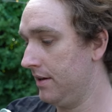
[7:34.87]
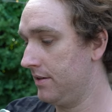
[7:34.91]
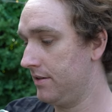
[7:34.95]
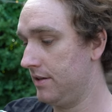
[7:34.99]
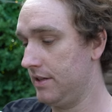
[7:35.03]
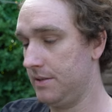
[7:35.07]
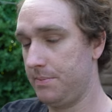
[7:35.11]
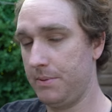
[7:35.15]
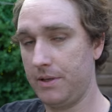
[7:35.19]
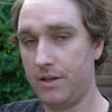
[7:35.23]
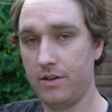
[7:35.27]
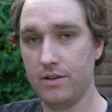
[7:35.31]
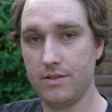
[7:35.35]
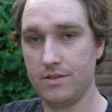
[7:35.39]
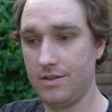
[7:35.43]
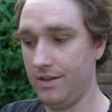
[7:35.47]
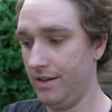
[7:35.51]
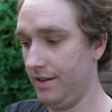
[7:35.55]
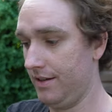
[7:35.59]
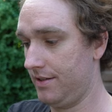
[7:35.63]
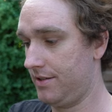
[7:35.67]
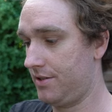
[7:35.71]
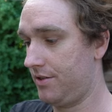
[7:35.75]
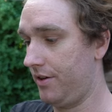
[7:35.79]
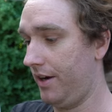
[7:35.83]
just because
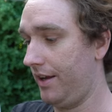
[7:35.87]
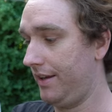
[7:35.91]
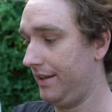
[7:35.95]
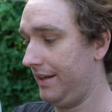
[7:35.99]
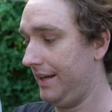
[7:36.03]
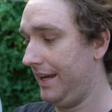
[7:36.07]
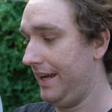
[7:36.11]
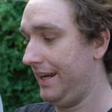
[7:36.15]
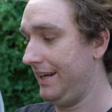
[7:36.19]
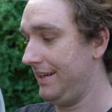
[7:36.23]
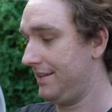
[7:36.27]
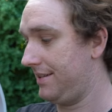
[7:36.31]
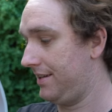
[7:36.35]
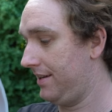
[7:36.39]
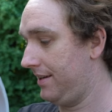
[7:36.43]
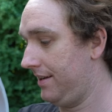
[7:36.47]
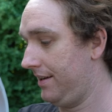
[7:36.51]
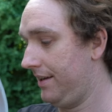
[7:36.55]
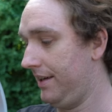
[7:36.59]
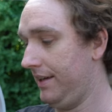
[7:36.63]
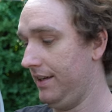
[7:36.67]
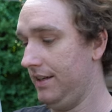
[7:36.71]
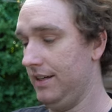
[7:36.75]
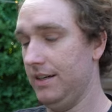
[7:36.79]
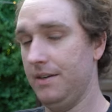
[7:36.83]
the Australian heat
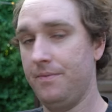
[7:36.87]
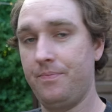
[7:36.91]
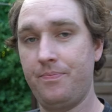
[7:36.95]
here